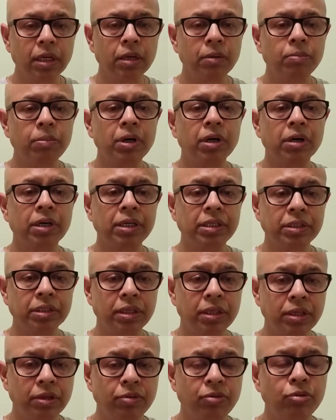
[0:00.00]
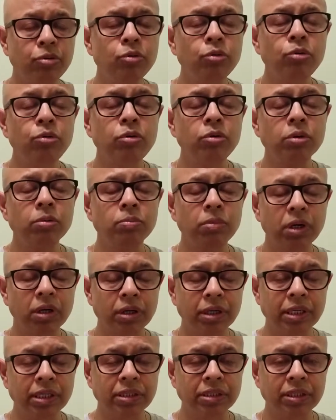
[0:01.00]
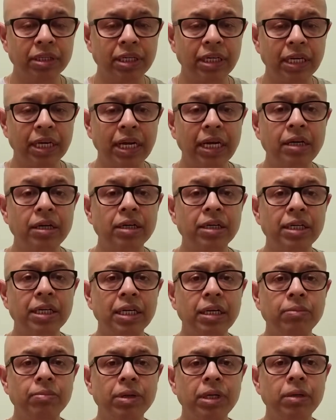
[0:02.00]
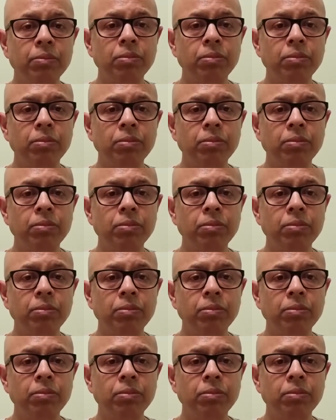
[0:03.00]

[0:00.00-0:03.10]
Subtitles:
moderation in food, moderation in entertainment,